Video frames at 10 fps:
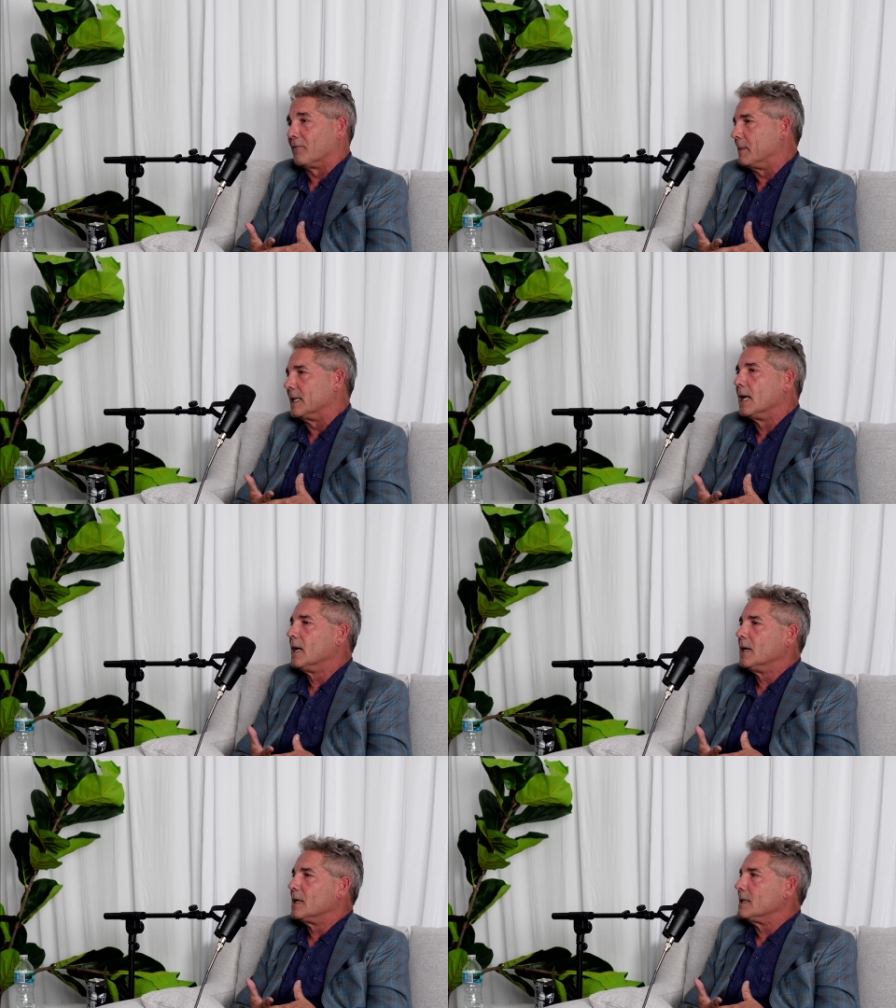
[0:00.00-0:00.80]
I mean,
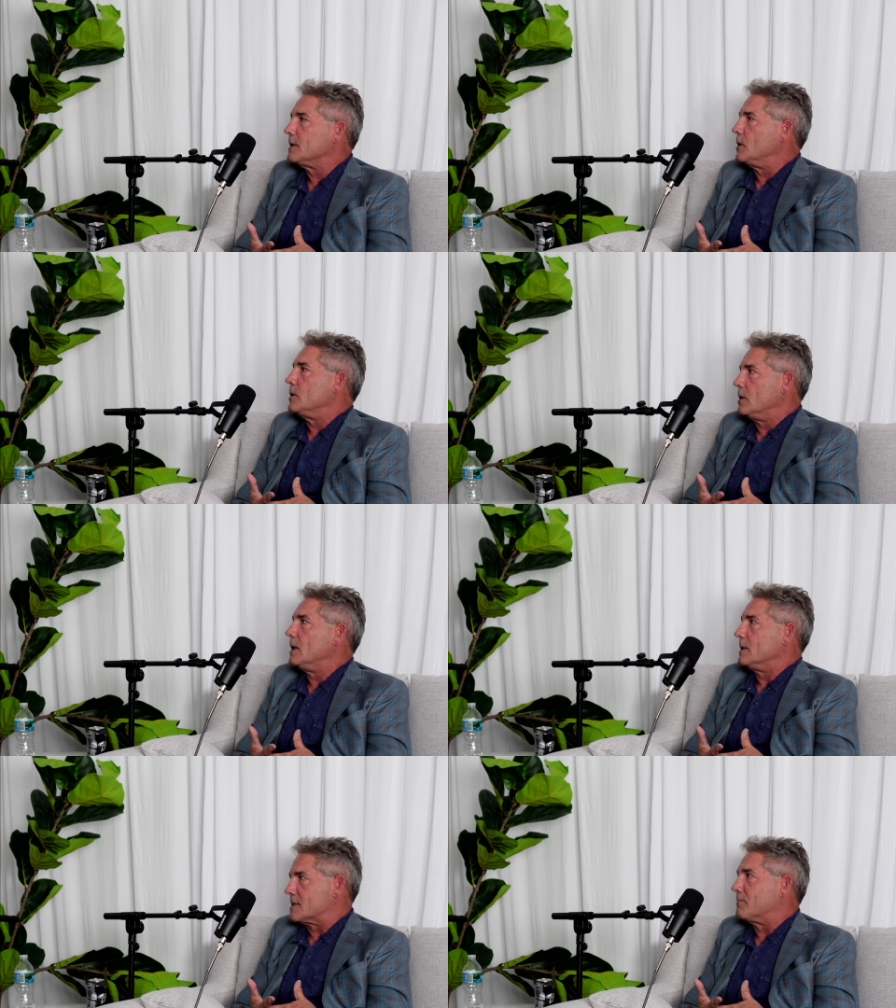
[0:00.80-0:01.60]
you
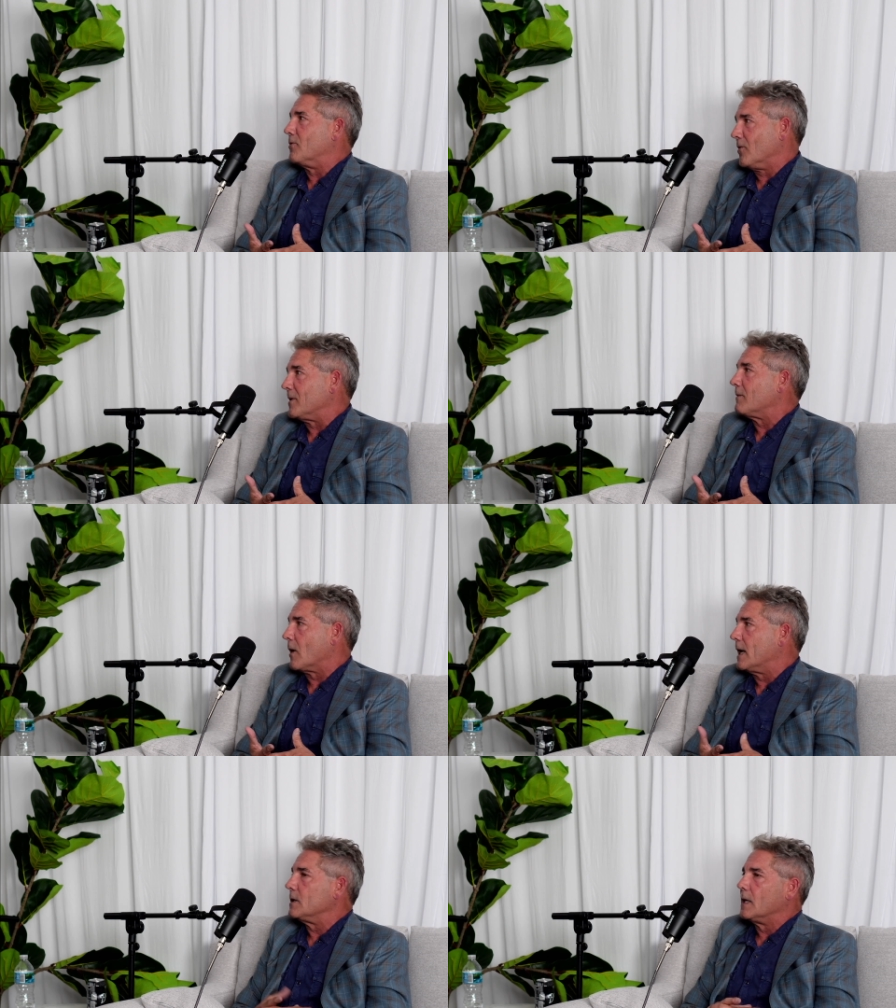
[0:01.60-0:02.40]
need support,
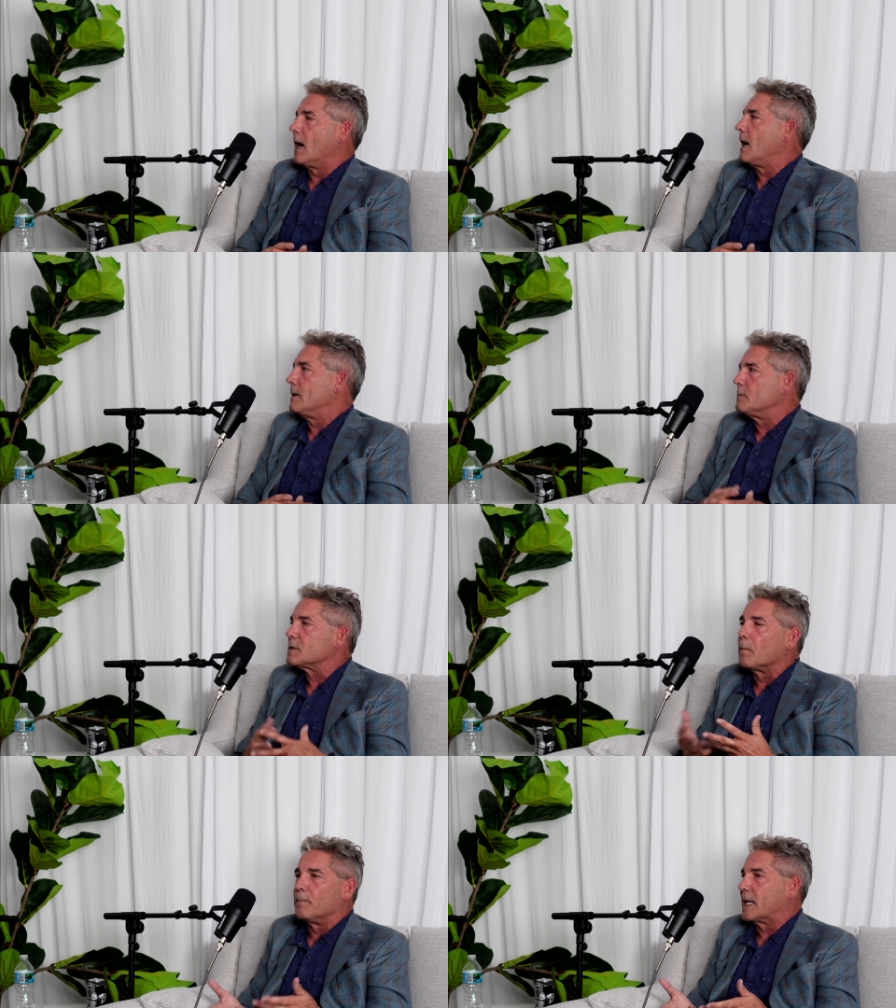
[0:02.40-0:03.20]
right? It
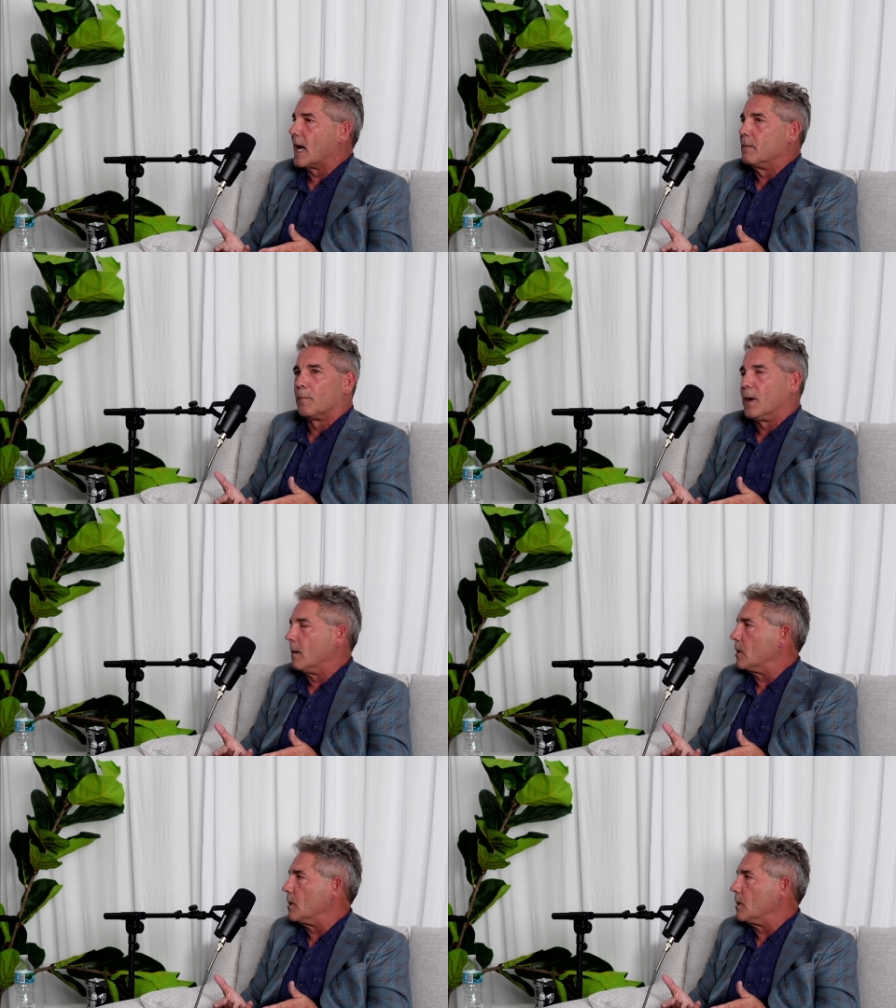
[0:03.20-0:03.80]
became a public